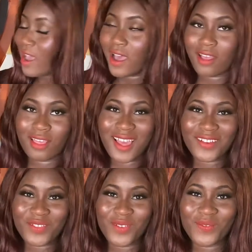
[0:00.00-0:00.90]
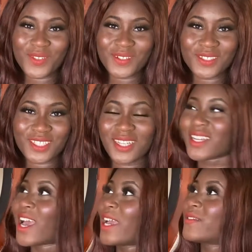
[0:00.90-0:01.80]
a lot of confusion,
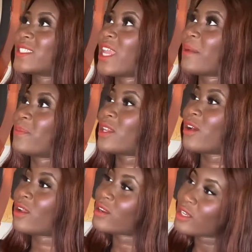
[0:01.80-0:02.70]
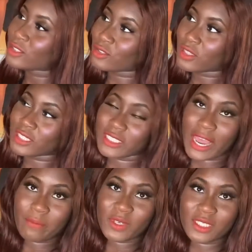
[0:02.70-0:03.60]
I've snapped it on. So the
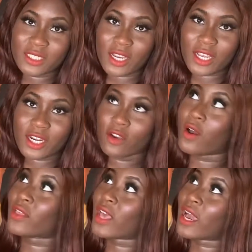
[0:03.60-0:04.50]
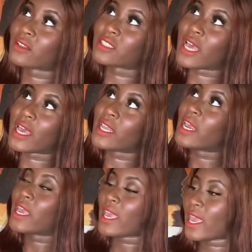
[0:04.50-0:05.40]
snap pieces are gonna go on the outside.
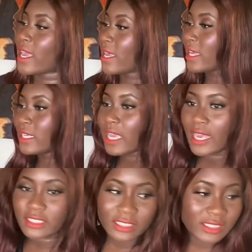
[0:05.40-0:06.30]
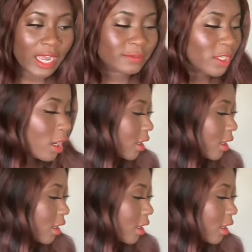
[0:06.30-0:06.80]
And yeah, it just snaps on.